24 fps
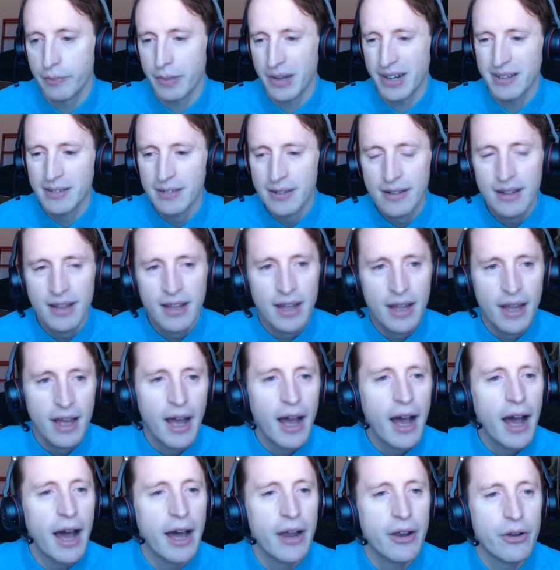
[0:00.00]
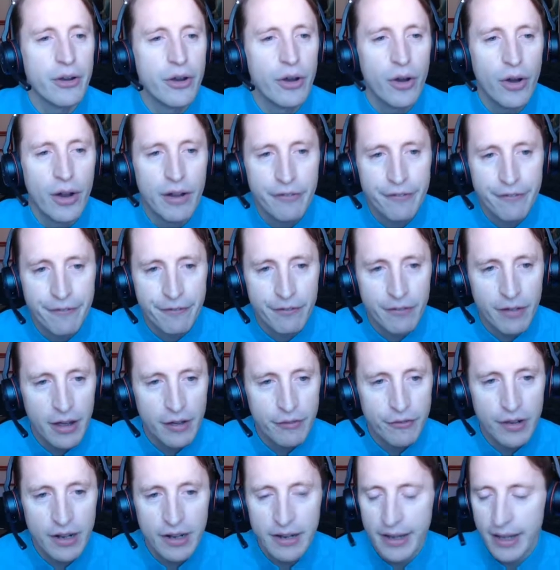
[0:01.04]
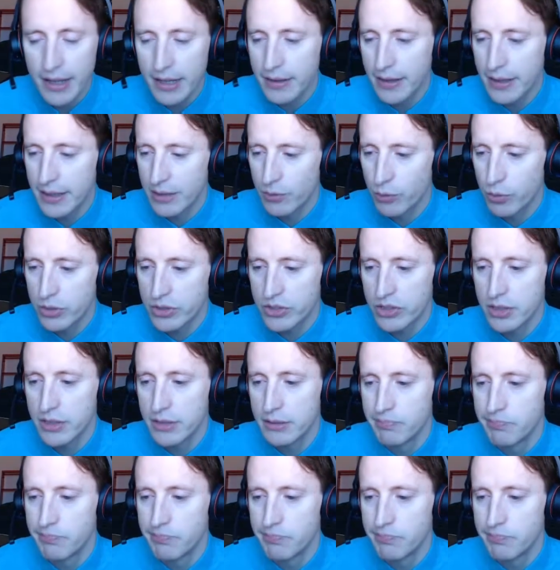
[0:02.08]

But I don't know. I felt like that was